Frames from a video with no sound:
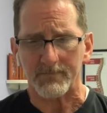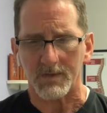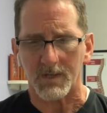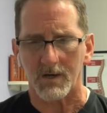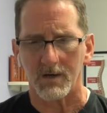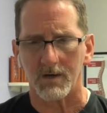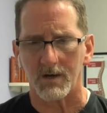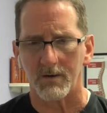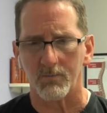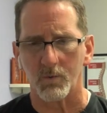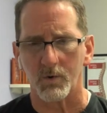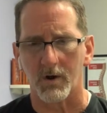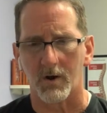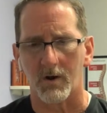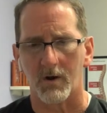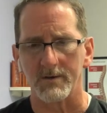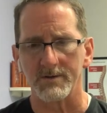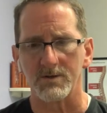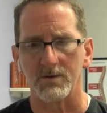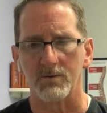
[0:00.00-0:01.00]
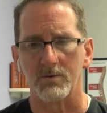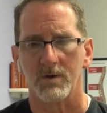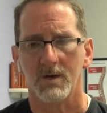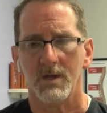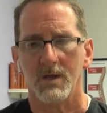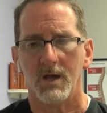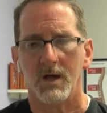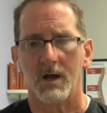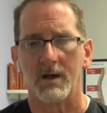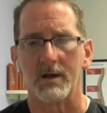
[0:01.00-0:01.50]
We're also
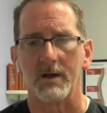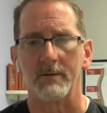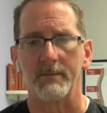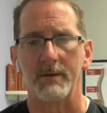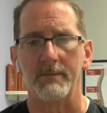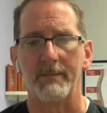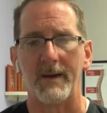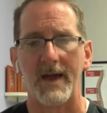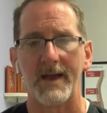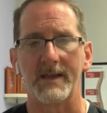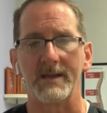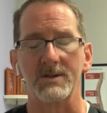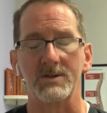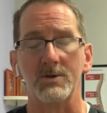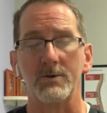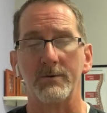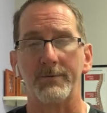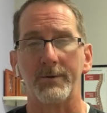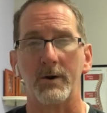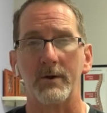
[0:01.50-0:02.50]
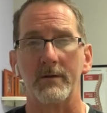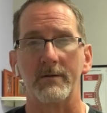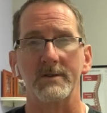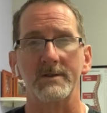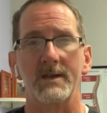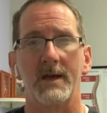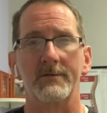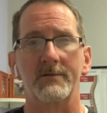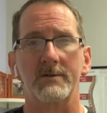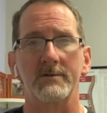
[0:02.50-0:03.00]
going to be back at 2:30
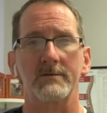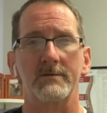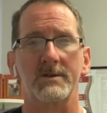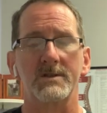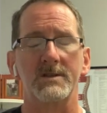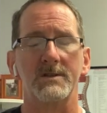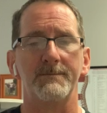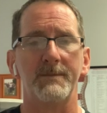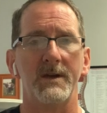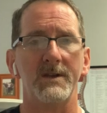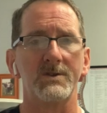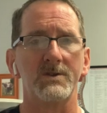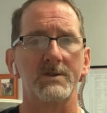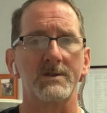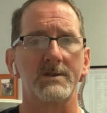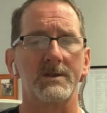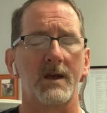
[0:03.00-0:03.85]
this afternoon to see patients.